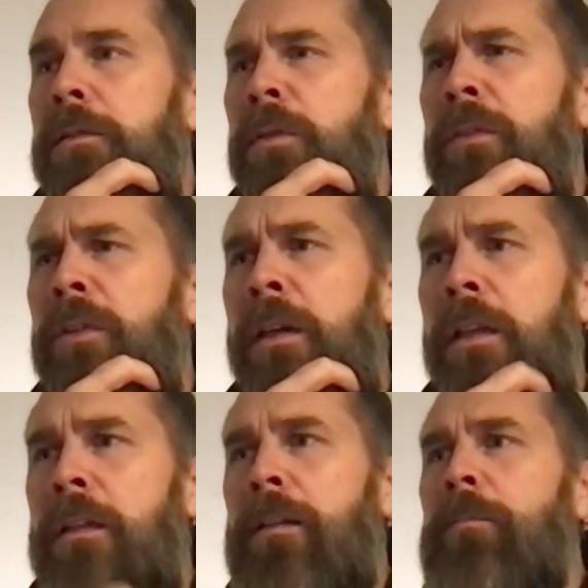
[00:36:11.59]
we have quite
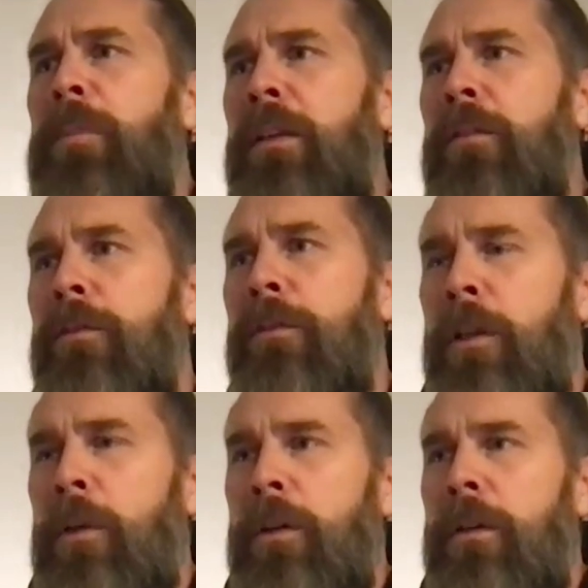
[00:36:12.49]
a big
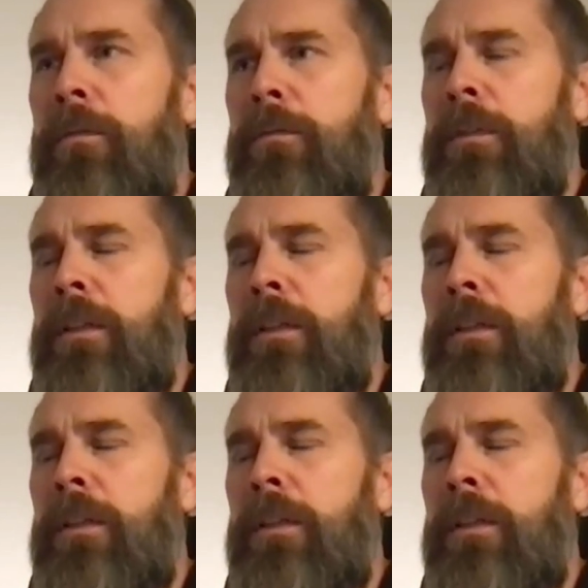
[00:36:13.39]
follower